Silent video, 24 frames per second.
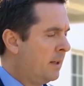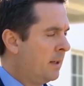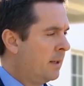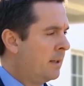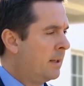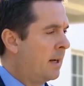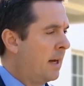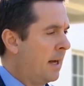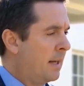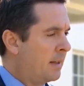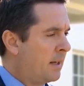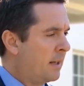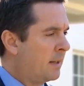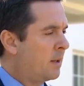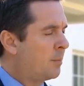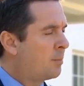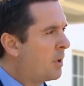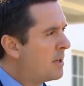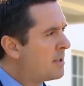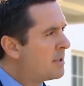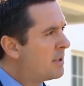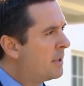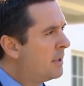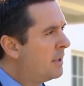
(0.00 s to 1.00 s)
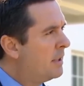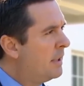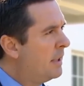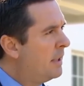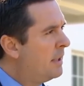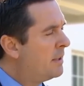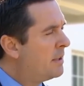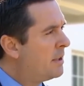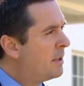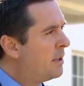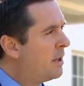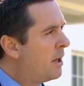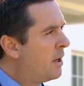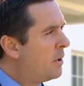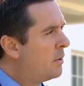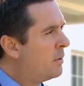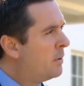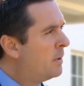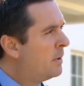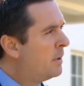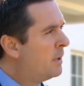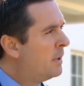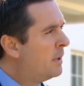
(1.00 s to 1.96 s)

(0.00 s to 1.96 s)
that I thought the president needed to know